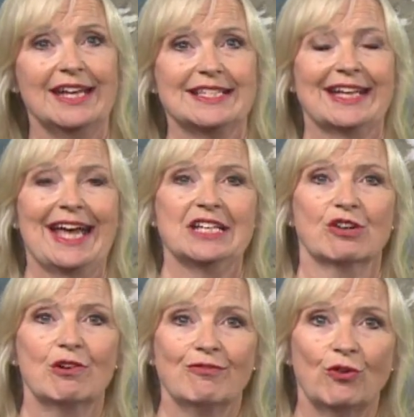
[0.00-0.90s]
It's a
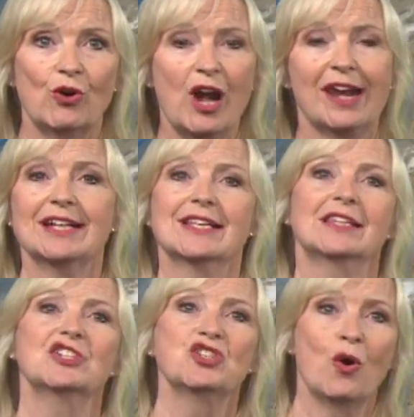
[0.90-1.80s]
Category 4, and it's
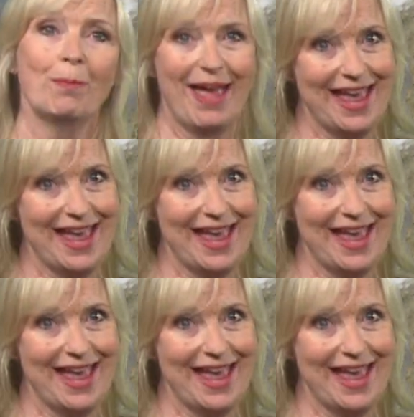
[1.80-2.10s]
at the top